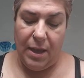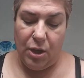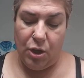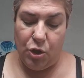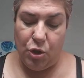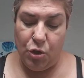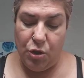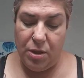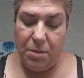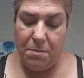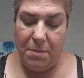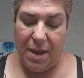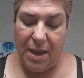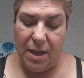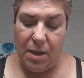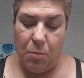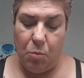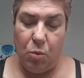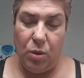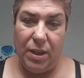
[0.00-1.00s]
Good
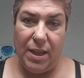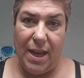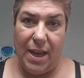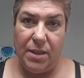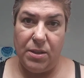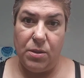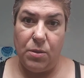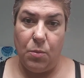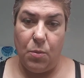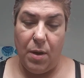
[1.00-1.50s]
makeup will last a